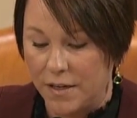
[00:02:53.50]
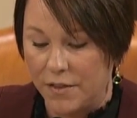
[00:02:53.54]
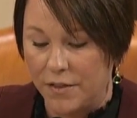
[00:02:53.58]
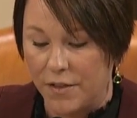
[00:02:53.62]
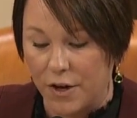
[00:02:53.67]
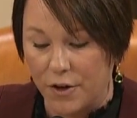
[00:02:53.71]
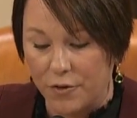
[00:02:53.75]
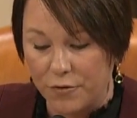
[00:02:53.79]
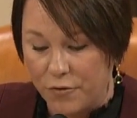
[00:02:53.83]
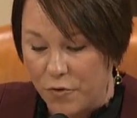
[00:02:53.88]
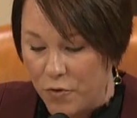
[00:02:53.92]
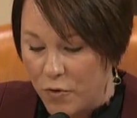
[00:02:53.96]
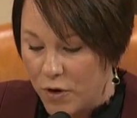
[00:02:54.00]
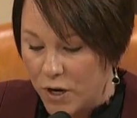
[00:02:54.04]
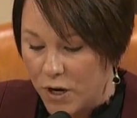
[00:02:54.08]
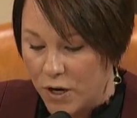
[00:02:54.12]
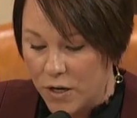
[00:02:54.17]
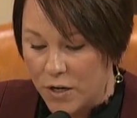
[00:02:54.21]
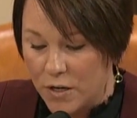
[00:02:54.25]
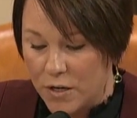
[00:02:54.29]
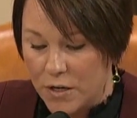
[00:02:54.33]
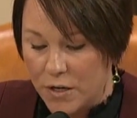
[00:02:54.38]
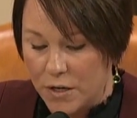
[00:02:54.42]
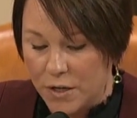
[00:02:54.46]

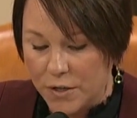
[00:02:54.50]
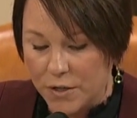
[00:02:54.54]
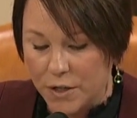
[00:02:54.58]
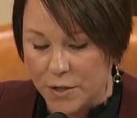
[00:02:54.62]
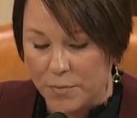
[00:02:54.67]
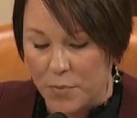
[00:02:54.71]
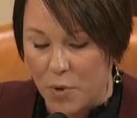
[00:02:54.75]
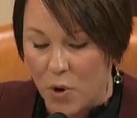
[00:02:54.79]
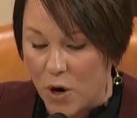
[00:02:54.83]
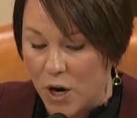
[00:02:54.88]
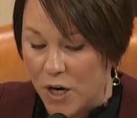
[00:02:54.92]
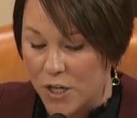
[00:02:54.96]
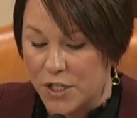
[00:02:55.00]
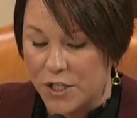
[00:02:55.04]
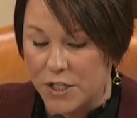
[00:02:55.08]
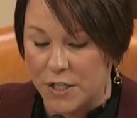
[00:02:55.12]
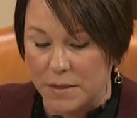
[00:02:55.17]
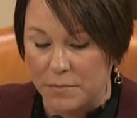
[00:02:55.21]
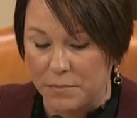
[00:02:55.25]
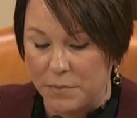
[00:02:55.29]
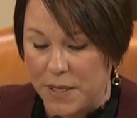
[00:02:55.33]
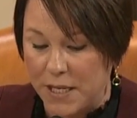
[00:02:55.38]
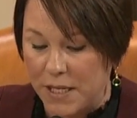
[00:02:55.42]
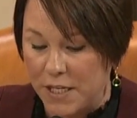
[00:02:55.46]
Therefore, the bar to
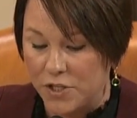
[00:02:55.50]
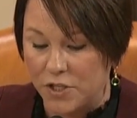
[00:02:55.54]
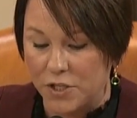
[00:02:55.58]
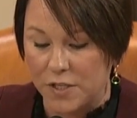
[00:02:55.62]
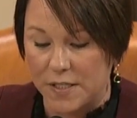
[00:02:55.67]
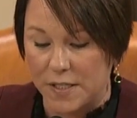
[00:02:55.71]
impeach a